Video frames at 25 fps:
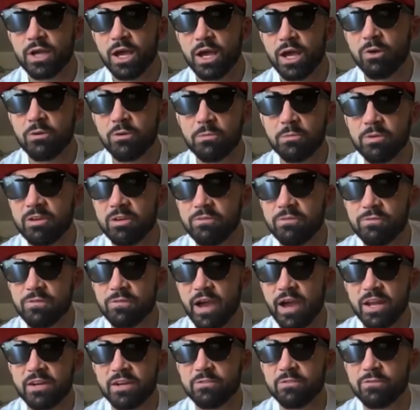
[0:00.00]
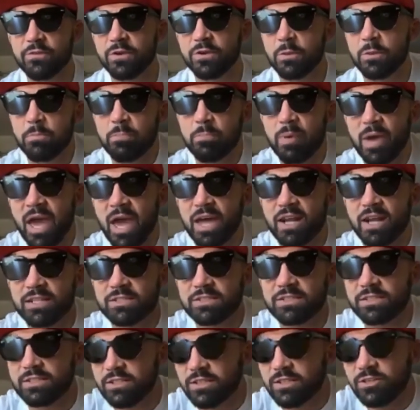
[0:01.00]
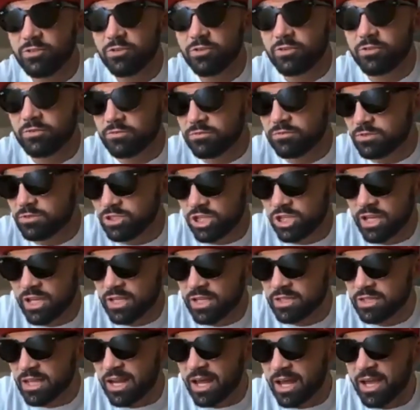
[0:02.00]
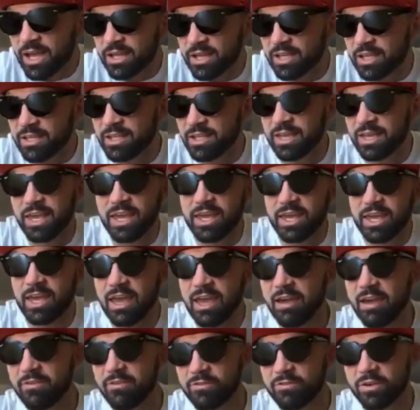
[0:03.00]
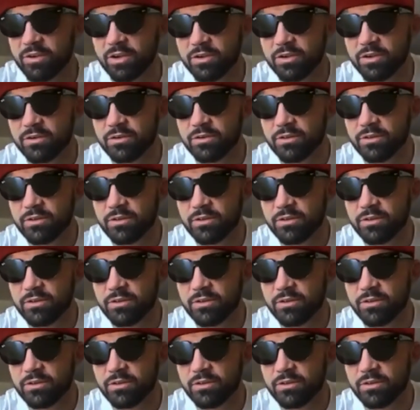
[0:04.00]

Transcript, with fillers: I want to be a fighter for the baddest little chick that I could get ever.